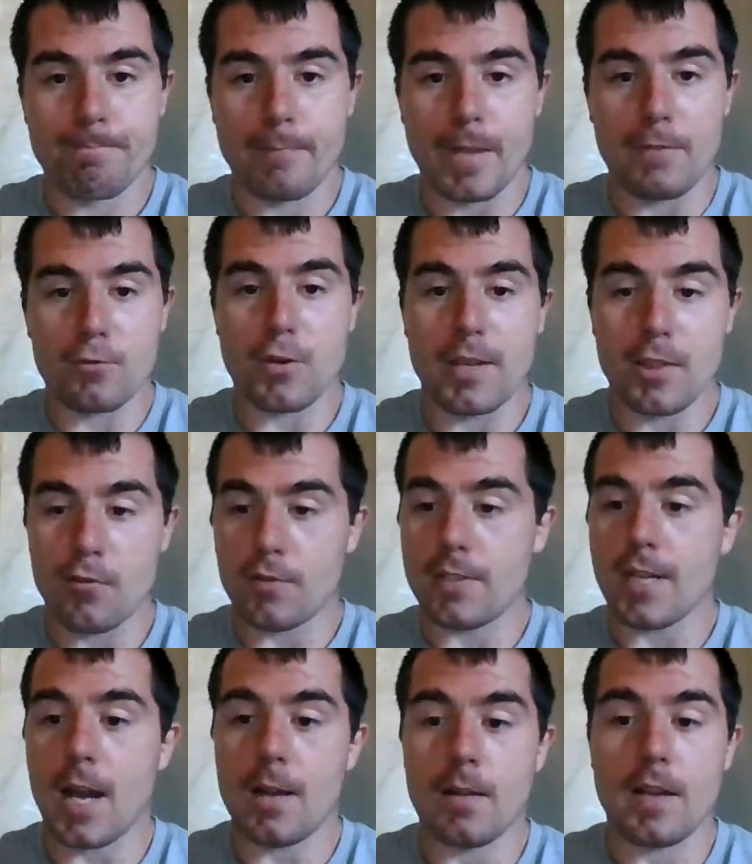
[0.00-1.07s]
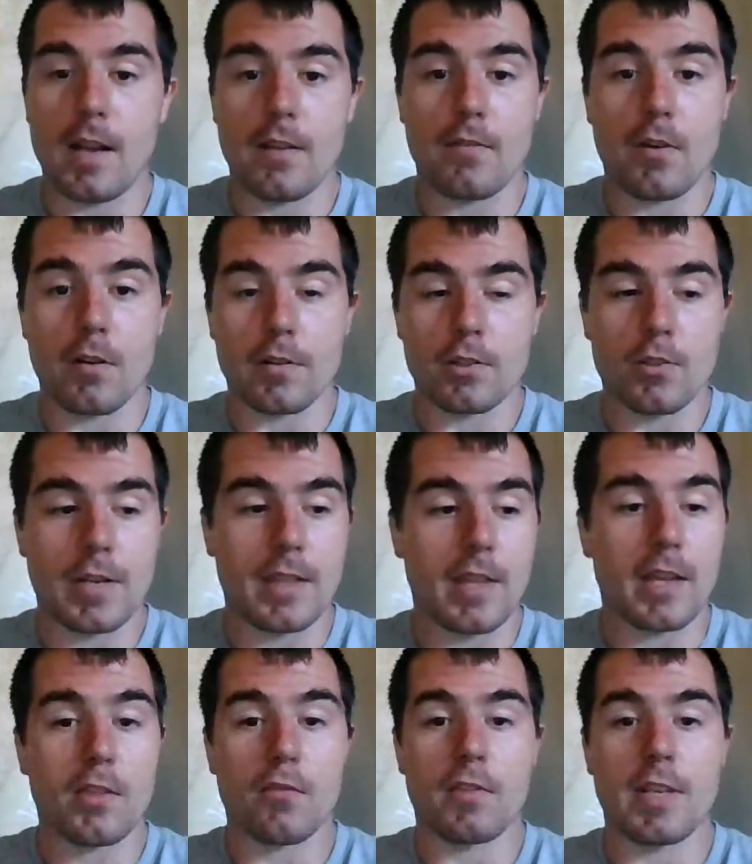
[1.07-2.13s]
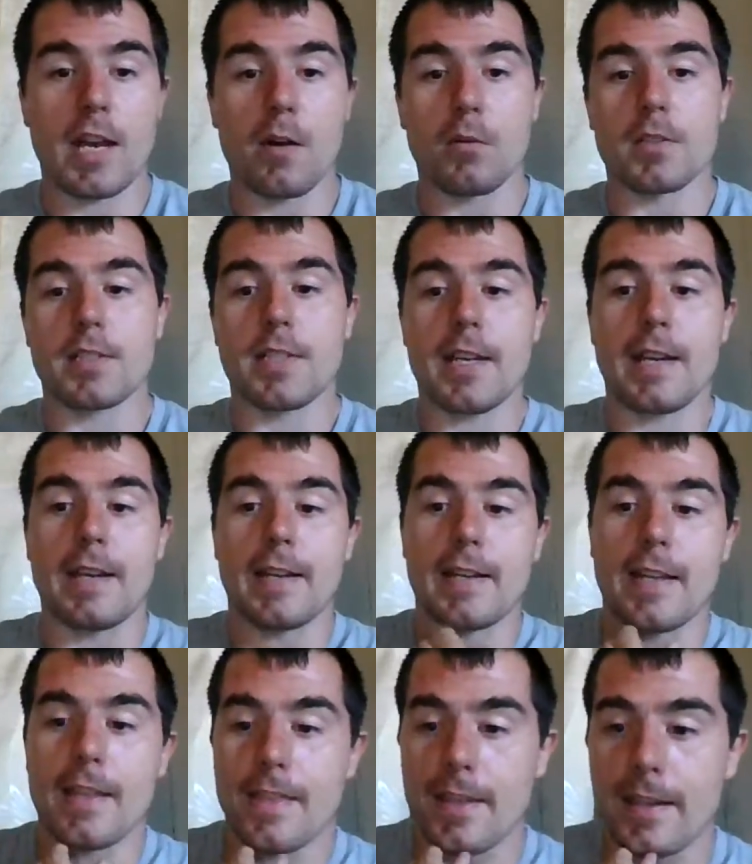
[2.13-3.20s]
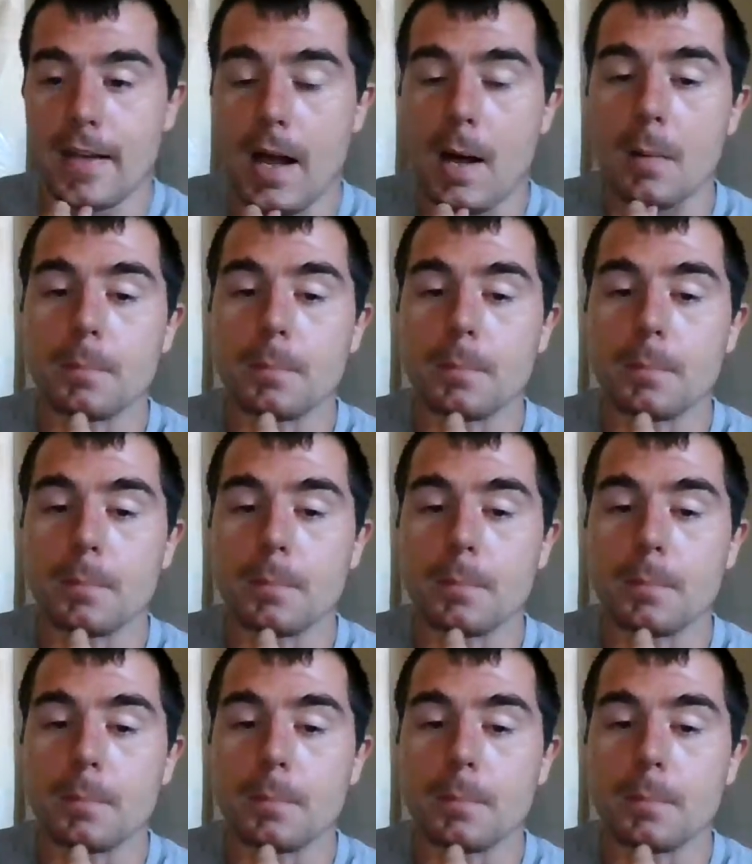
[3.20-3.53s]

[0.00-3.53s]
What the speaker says: I've trained 3 times. I've trained like 3 hours today, and I can't think.